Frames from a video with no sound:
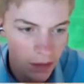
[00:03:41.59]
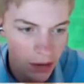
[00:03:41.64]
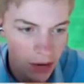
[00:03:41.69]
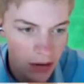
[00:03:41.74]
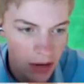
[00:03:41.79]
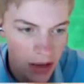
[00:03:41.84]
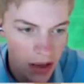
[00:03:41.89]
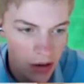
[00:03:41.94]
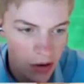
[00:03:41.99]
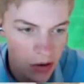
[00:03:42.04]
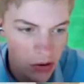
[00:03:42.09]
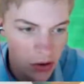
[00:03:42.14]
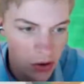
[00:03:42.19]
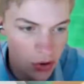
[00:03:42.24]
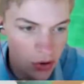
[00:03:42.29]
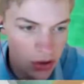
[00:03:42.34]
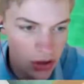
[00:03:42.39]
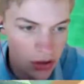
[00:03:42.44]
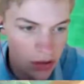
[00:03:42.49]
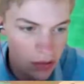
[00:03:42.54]
Take you,
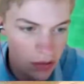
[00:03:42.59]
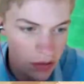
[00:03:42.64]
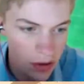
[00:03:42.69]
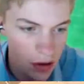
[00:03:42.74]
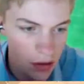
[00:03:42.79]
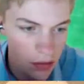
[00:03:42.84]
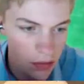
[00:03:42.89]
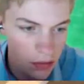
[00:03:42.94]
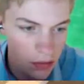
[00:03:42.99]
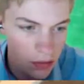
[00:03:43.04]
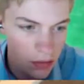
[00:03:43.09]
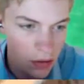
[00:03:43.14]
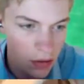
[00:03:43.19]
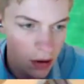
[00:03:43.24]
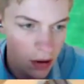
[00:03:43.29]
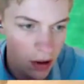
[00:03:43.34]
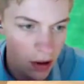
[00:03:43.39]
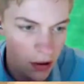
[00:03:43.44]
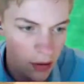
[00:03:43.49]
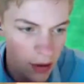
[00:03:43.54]
daughter. No?
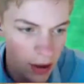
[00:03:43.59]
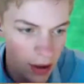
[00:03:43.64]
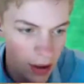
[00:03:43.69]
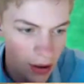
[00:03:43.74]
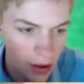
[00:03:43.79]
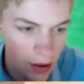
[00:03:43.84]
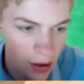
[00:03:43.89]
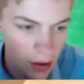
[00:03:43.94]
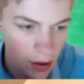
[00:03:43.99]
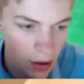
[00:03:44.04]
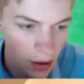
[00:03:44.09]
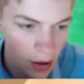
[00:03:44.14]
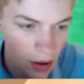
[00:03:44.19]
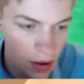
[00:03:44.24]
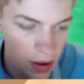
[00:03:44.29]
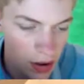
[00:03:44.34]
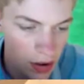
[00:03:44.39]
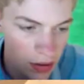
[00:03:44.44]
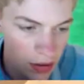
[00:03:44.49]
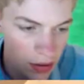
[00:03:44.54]
Okay.
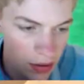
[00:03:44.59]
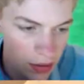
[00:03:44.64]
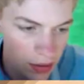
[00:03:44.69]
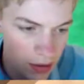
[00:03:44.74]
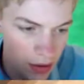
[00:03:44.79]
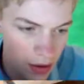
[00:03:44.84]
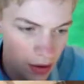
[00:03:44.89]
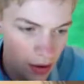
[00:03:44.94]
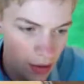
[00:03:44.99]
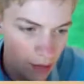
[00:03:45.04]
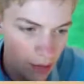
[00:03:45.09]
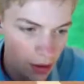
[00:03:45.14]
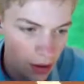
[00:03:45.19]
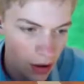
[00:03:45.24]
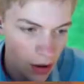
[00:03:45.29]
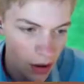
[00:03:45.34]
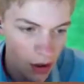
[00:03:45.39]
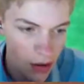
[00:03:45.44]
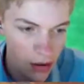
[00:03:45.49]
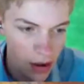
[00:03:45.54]
In the thingy.
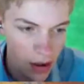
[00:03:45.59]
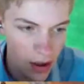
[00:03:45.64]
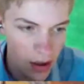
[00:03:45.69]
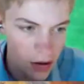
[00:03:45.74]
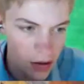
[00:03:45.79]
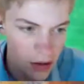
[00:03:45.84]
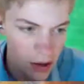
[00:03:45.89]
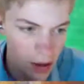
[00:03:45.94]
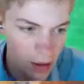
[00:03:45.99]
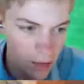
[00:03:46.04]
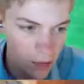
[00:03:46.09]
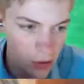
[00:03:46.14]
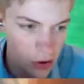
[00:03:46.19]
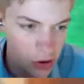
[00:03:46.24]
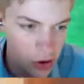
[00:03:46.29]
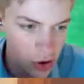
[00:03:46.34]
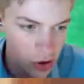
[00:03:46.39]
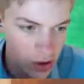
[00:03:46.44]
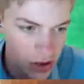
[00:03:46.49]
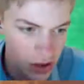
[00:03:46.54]
Okay, yep, you,
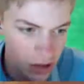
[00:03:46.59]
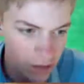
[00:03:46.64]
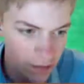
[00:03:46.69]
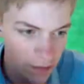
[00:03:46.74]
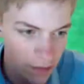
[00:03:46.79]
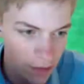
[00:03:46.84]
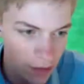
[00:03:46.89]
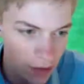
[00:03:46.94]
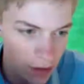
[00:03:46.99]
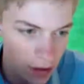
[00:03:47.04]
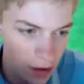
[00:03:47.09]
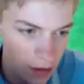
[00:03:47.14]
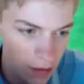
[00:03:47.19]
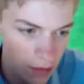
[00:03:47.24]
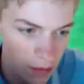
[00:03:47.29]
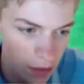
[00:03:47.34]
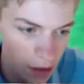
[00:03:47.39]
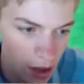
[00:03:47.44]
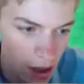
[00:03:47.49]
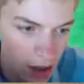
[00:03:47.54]
daughter. Okay,
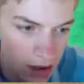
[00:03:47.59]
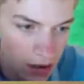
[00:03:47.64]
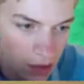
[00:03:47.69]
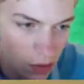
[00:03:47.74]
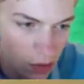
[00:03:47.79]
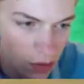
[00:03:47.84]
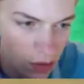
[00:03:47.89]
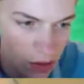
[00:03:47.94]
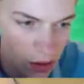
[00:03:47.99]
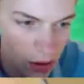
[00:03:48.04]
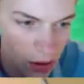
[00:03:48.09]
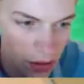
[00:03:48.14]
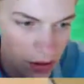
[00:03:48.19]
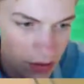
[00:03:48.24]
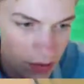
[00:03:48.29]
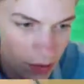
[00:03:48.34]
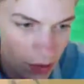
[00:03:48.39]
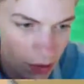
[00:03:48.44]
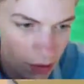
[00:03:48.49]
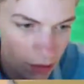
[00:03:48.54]
and I want the gun
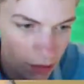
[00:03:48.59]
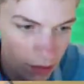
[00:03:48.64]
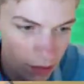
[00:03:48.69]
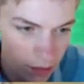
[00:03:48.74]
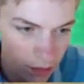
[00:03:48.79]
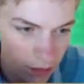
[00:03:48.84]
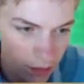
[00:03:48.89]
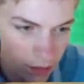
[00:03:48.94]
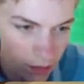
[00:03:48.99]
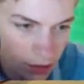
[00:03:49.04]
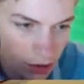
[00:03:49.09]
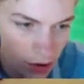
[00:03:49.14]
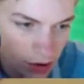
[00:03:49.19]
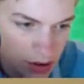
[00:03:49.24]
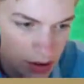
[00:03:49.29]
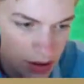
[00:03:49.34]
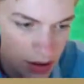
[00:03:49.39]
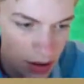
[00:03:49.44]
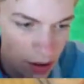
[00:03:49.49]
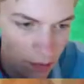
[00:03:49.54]
as well.
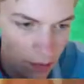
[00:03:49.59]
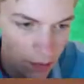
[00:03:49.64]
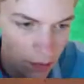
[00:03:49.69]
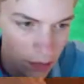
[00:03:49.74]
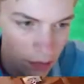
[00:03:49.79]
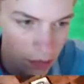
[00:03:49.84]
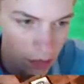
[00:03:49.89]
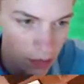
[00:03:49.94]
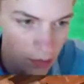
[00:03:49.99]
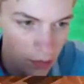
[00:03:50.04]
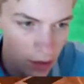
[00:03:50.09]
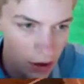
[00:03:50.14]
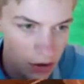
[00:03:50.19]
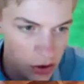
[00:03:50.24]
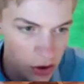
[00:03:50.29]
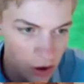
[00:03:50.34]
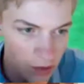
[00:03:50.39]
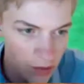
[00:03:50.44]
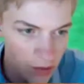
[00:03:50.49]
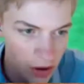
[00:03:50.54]
Because, it might
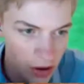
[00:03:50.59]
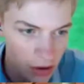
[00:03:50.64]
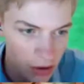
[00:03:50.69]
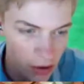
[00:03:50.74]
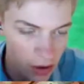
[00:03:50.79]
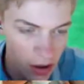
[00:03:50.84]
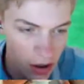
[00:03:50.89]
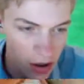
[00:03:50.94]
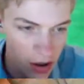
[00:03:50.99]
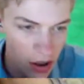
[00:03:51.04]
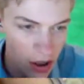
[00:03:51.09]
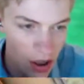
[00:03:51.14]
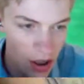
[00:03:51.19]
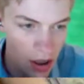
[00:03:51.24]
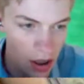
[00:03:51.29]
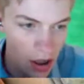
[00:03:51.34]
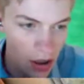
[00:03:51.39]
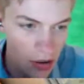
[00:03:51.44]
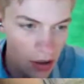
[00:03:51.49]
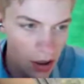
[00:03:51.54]
drive me in cray.
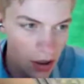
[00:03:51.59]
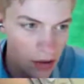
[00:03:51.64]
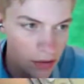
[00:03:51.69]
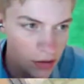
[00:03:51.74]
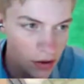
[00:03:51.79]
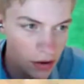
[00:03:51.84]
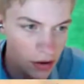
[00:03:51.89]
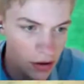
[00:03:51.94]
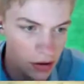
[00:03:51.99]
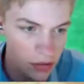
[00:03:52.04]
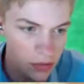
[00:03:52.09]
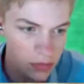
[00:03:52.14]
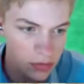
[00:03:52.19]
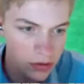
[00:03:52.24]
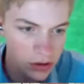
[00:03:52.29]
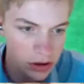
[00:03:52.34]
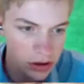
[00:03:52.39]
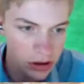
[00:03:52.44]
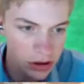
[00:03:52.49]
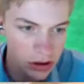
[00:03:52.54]
Okay, oh
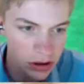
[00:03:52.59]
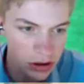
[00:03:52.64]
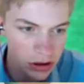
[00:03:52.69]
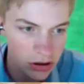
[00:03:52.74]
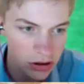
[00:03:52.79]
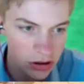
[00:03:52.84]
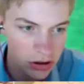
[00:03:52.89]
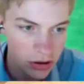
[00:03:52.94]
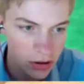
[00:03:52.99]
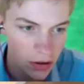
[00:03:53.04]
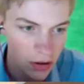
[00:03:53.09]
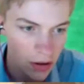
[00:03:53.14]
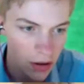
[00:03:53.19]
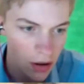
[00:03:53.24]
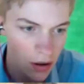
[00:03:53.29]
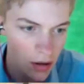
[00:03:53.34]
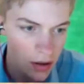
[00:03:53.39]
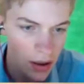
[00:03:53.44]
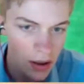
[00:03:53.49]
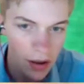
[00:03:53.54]
my god.
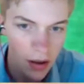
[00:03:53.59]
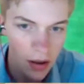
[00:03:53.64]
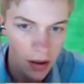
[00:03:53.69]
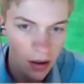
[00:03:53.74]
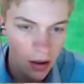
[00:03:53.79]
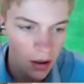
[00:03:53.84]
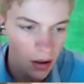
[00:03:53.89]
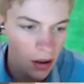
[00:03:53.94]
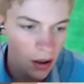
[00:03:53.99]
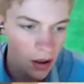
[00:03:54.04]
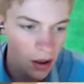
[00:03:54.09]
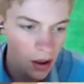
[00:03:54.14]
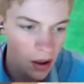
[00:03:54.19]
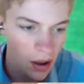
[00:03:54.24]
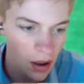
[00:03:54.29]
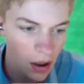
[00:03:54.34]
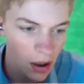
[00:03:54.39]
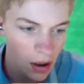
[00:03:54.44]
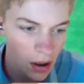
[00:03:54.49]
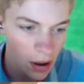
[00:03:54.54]
Okay, I'm
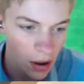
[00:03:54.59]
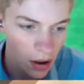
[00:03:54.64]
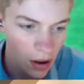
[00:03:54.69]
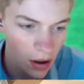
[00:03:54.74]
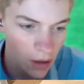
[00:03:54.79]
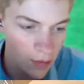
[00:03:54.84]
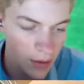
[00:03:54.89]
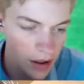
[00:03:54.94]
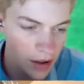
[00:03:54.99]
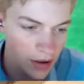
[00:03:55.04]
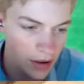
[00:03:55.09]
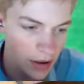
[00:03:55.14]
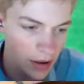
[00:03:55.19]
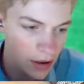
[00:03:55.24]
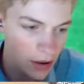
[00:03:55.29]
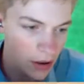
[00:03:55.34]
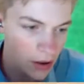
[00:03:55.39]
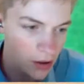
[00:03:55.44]
panicking.